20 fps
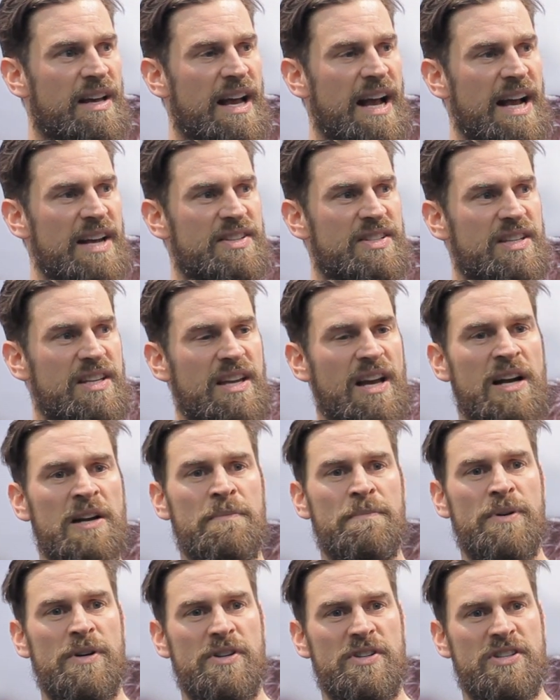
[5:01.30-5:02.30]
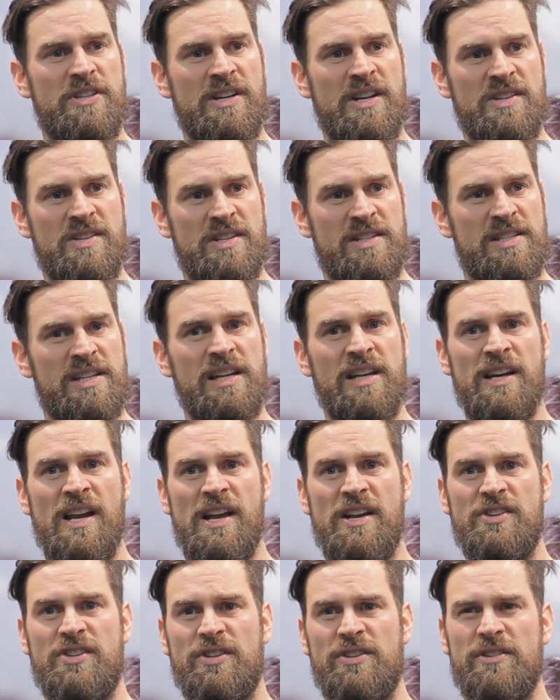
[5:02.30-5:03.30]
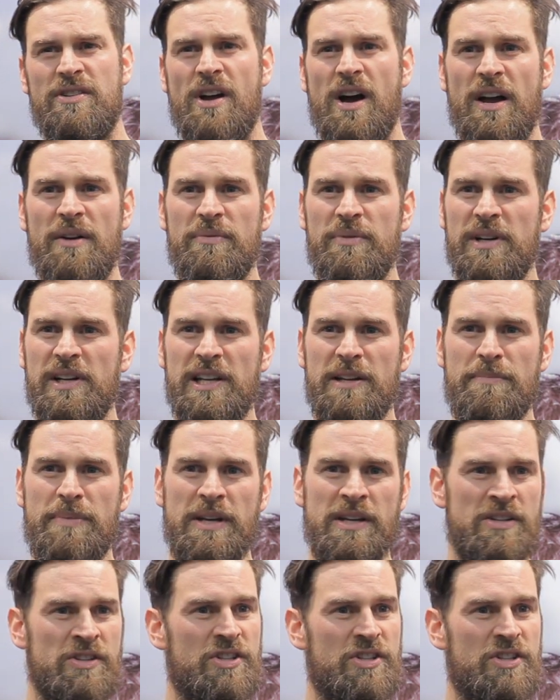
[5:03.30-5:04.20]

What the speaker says: as a young person, as a teenager, not really being